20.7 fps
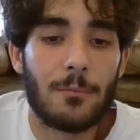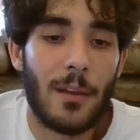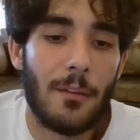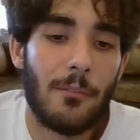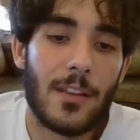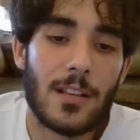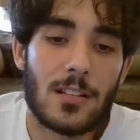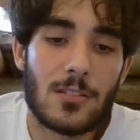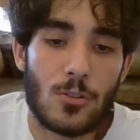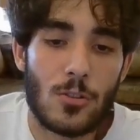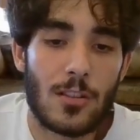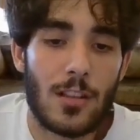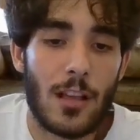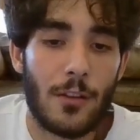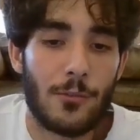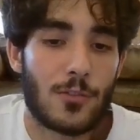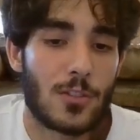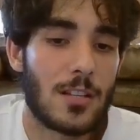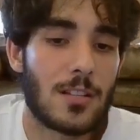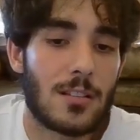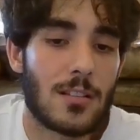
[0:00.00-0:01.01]
Maybe he should have
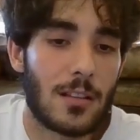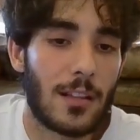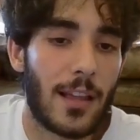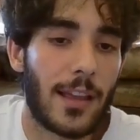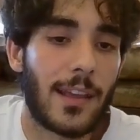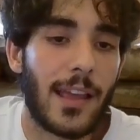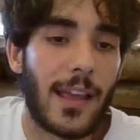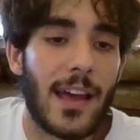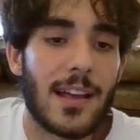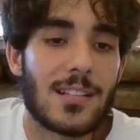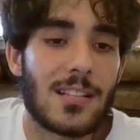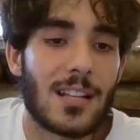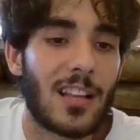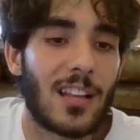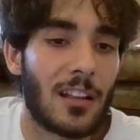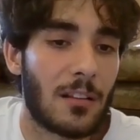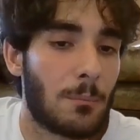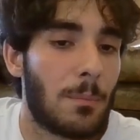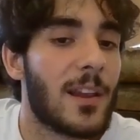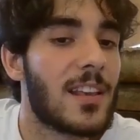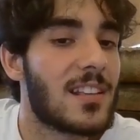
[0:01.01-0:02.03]
just like castled
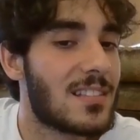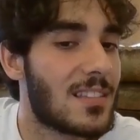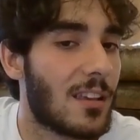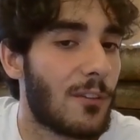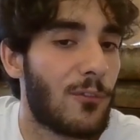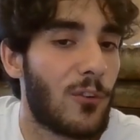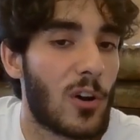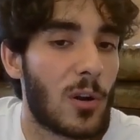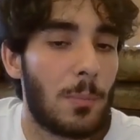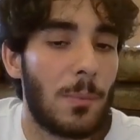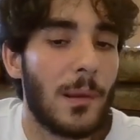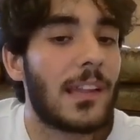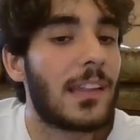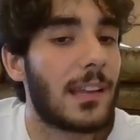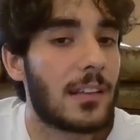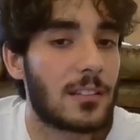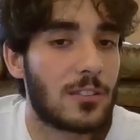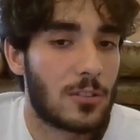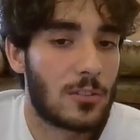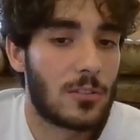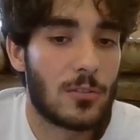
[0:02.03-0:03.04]
and played c4, played a
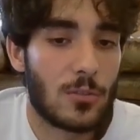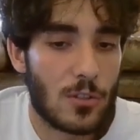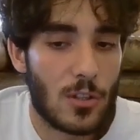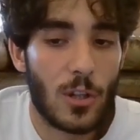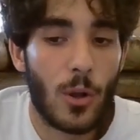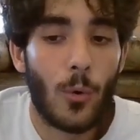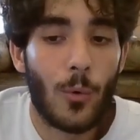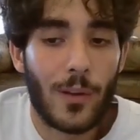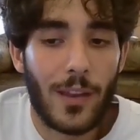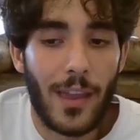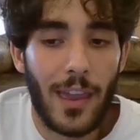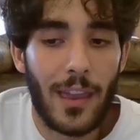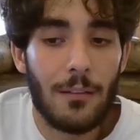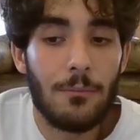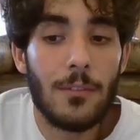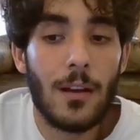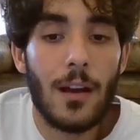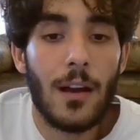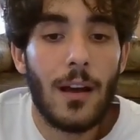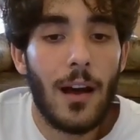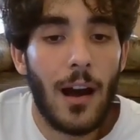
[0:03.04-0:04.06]
slow
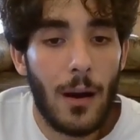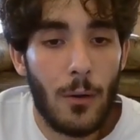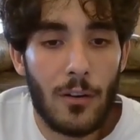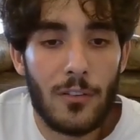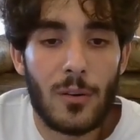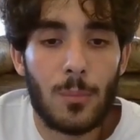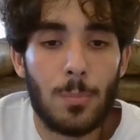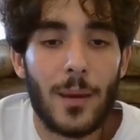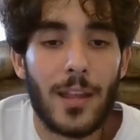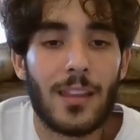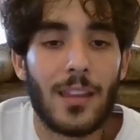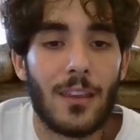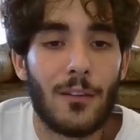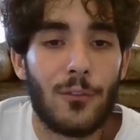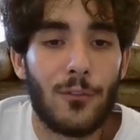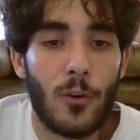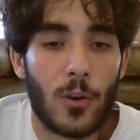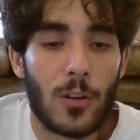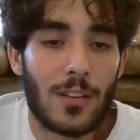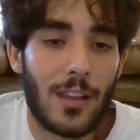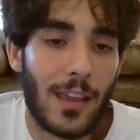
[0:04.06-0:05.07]
game. However, he played
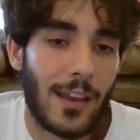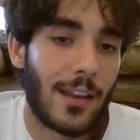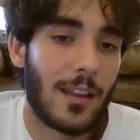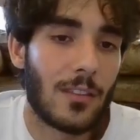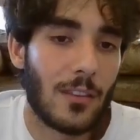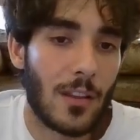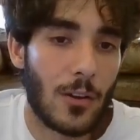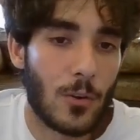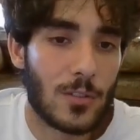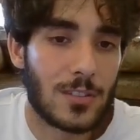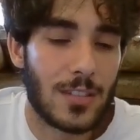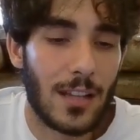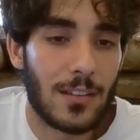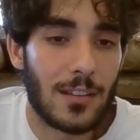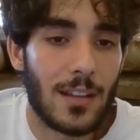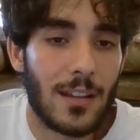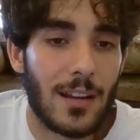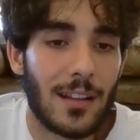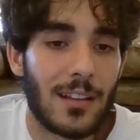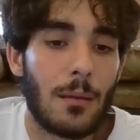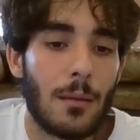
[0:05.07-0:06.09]
e4, taking the whole
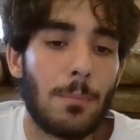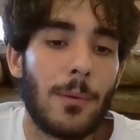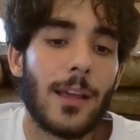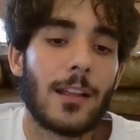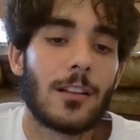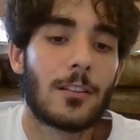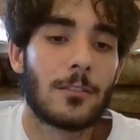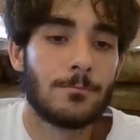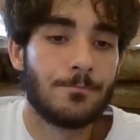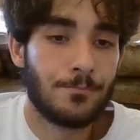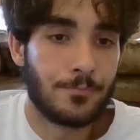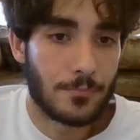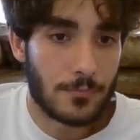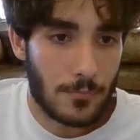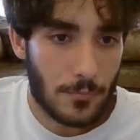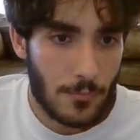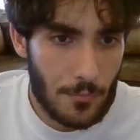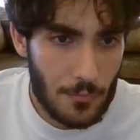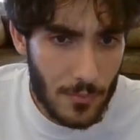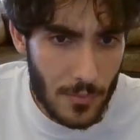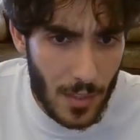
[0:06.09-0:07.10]
center, and he played
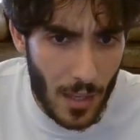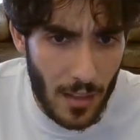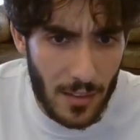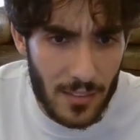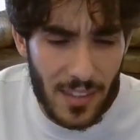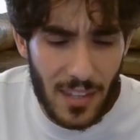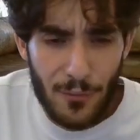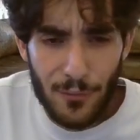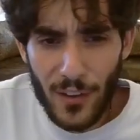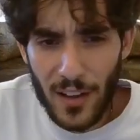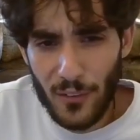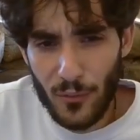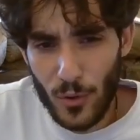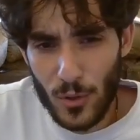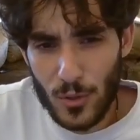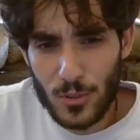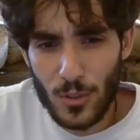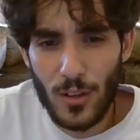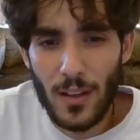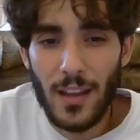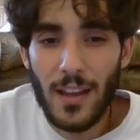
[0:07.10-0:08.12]
d5
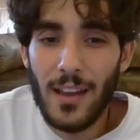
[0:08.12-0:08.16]
also.